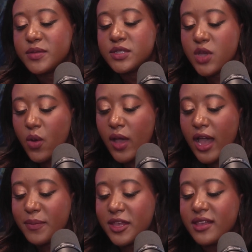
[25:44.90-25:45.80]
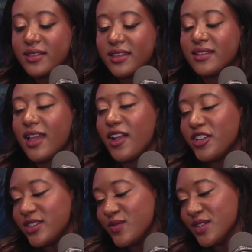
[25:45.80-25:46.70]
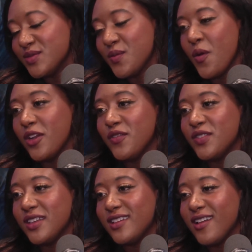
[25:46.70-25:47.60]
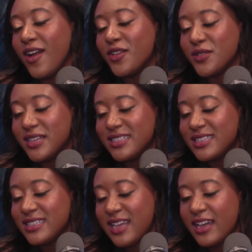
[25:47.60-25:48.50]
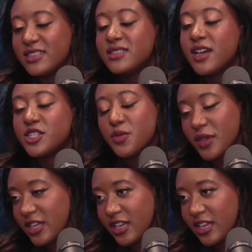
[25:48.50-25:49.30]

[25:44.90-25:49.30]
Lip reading: so happy that Aaron was one of the honorees. He's had such a big